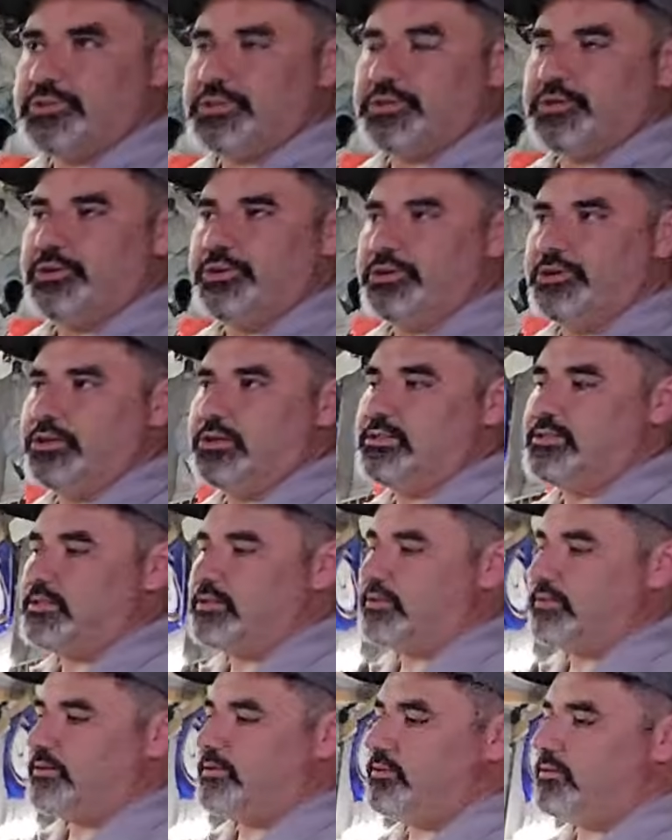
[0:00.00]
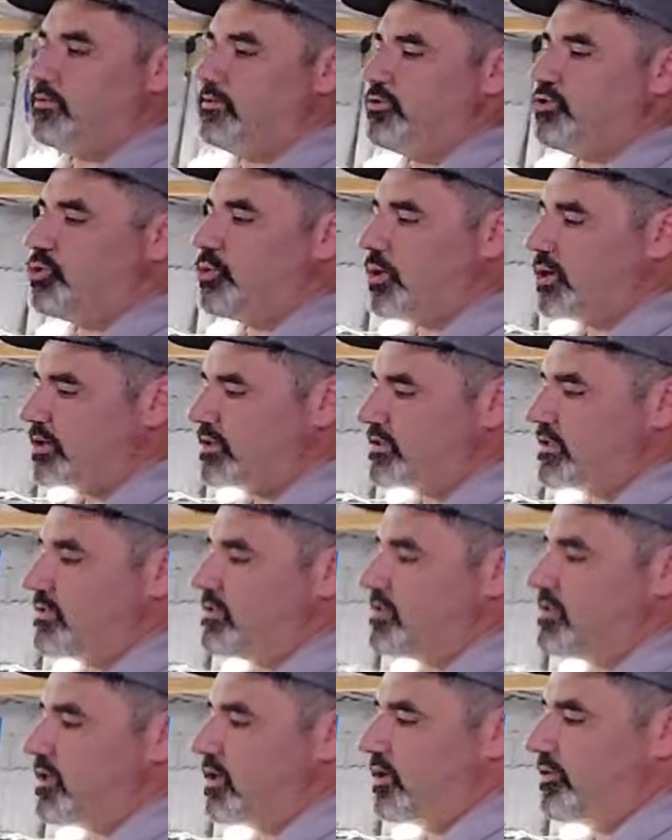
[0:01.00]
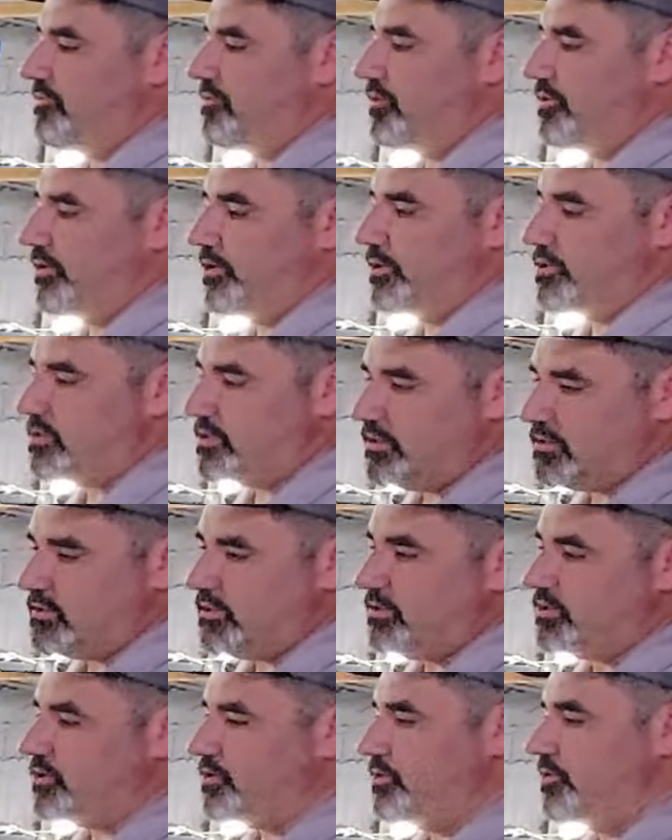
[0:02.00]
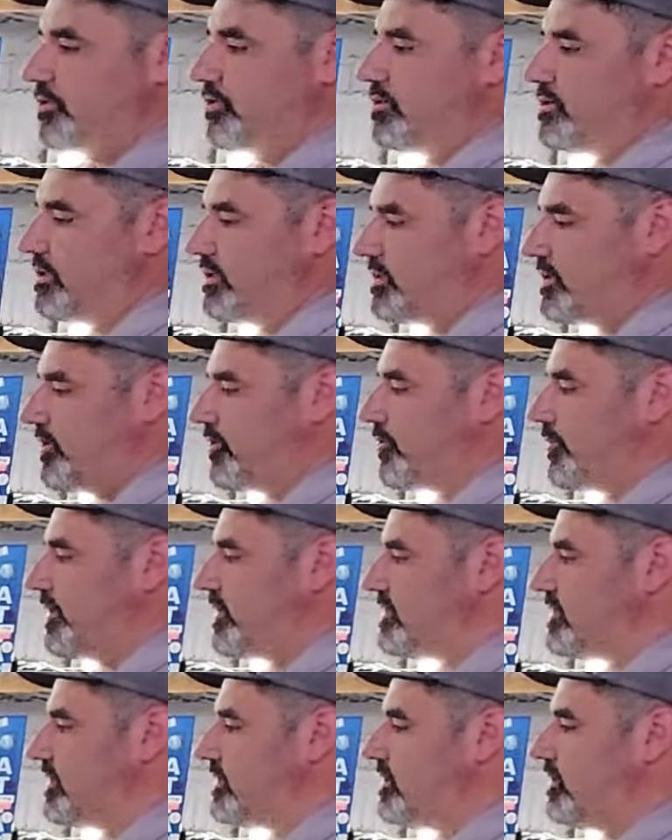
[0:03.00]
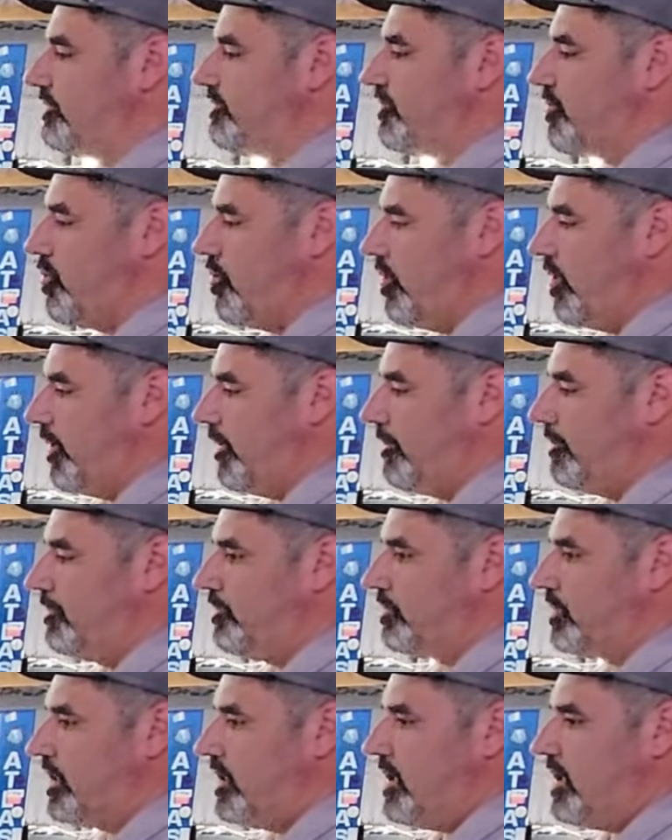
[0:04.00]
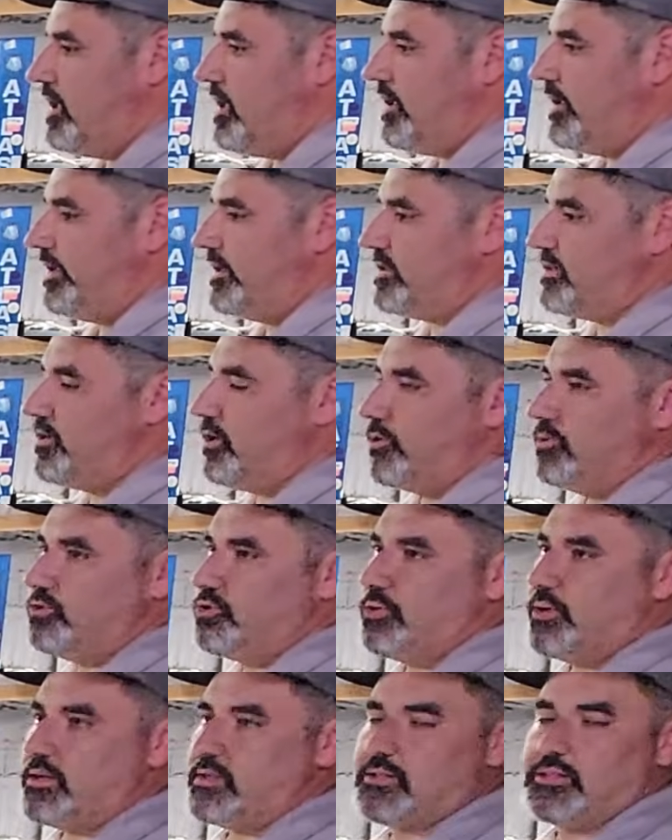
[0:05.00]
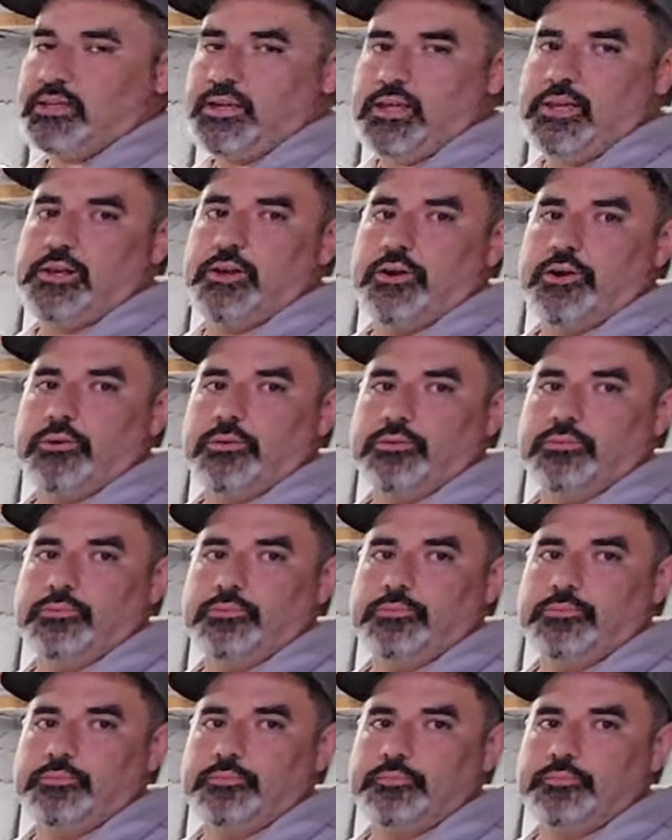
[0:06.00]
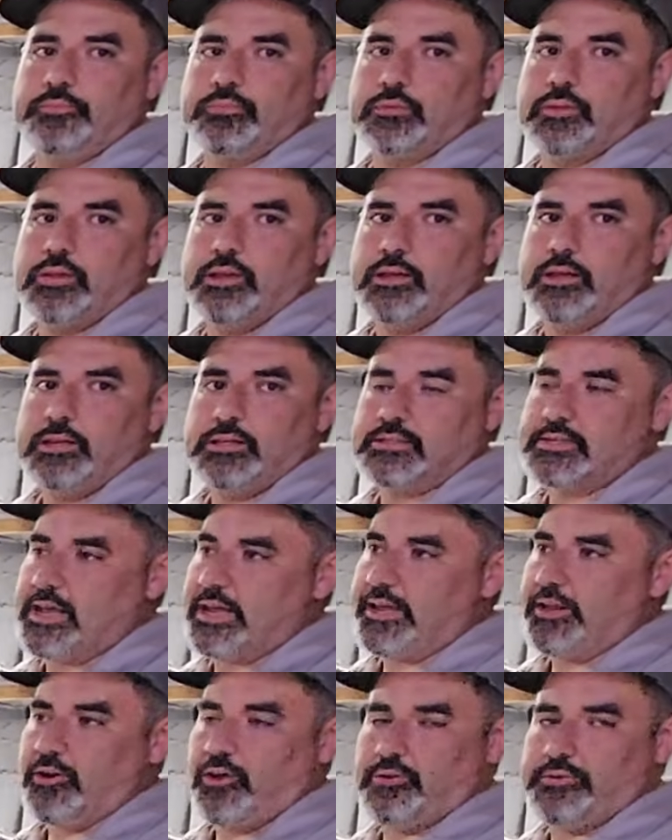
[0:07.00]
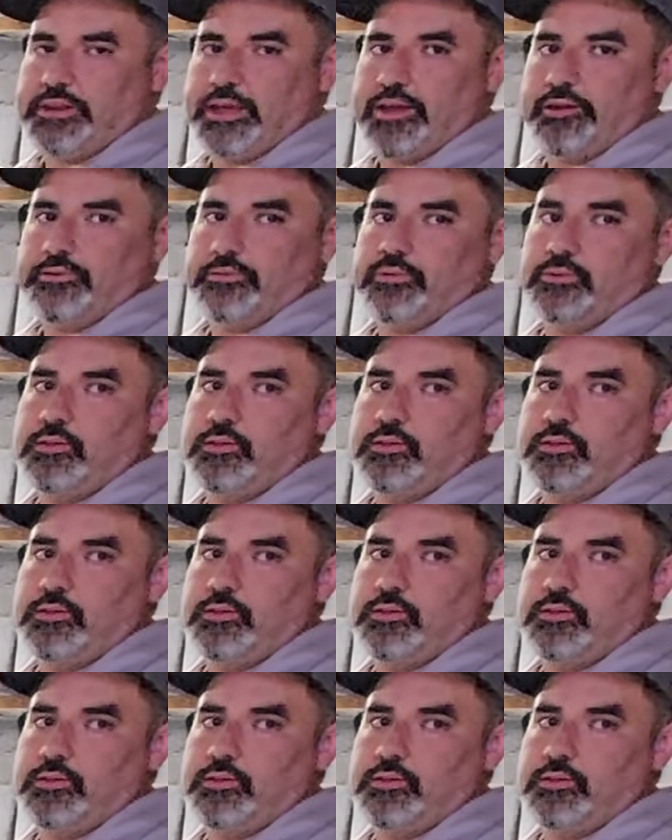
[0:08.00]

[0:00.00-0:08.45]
and hoods and trunks and stuff for their 62, 63, 64 is don't trust the E-coat. Take it all down.